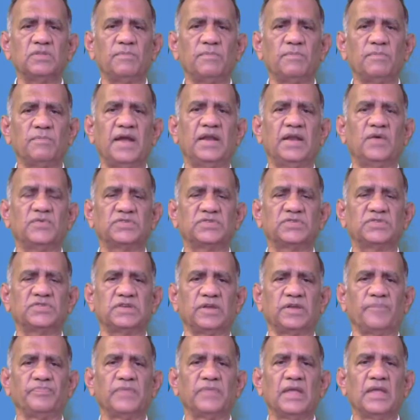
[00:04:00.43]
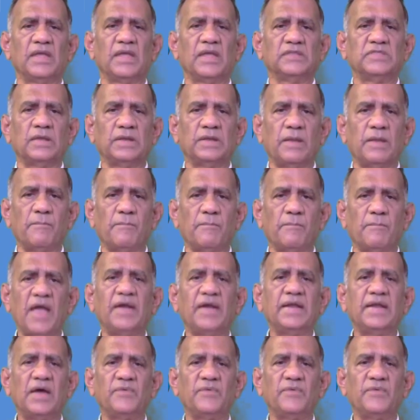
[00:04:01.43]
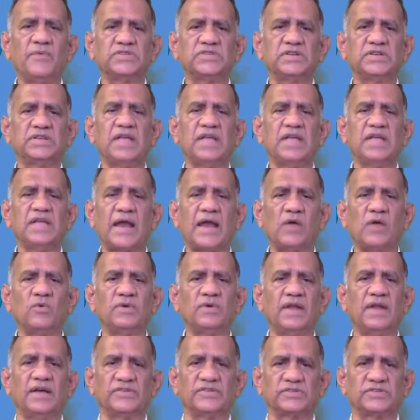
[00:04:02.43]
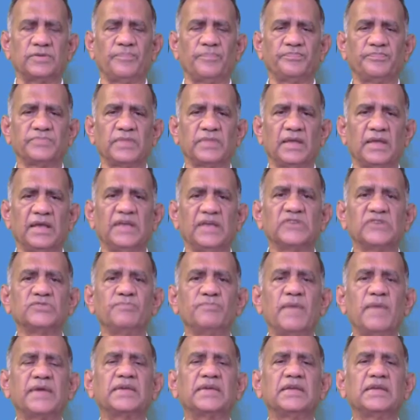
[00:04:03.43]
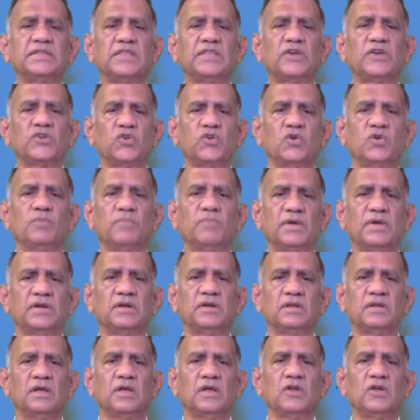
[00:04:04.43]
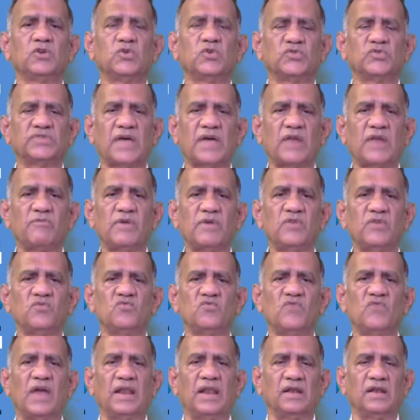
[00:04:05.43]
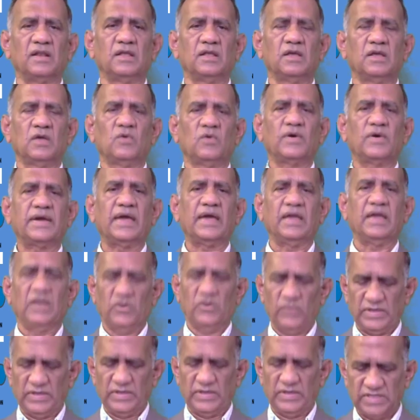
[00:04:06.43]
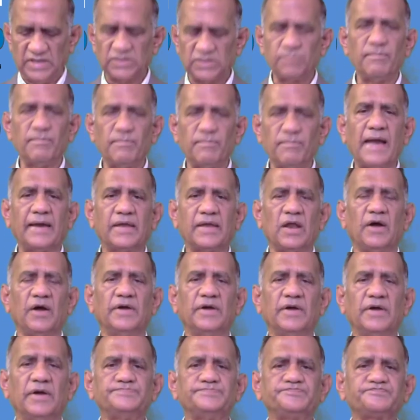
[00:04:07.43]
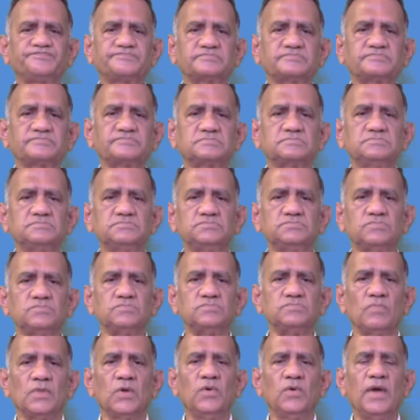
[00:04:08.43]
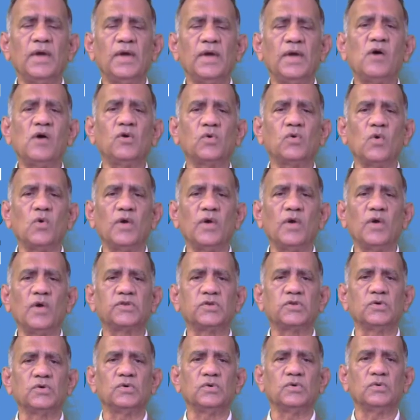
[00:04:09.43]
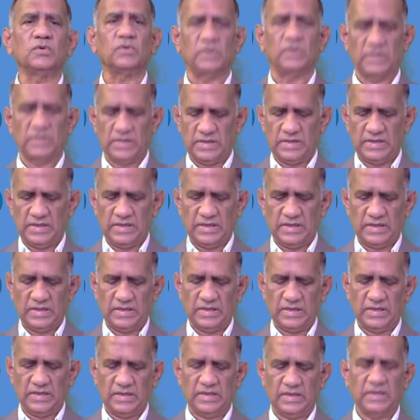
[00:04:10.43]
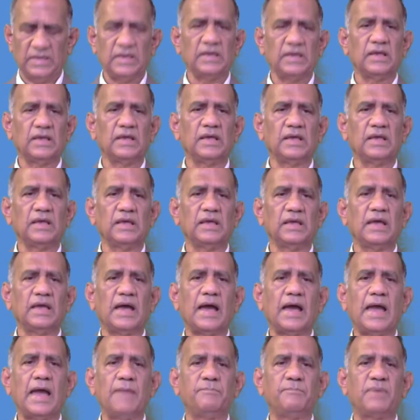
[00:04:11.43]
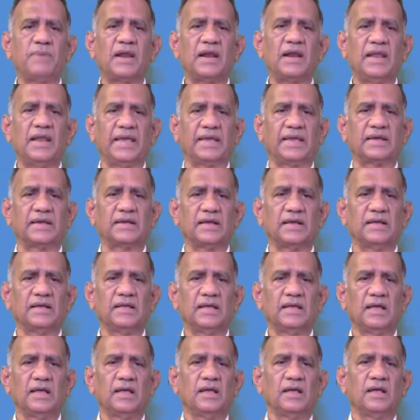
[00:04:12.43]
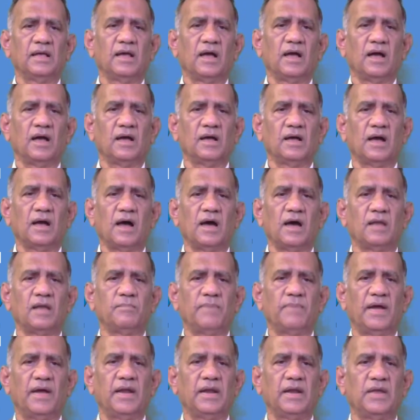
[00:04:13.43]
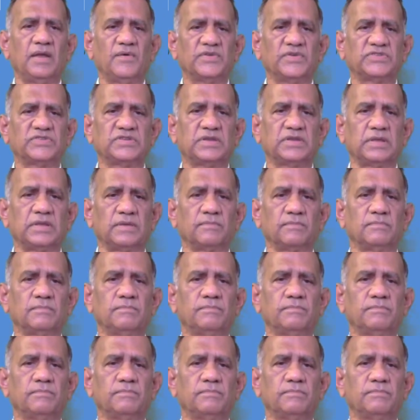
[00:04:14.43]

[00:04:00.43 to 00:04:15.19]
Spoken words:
of the biodiversity. That the biodiversity around us is making the human to survive well. Okay, with this background, we are now going to a hyperlink on biodiversity.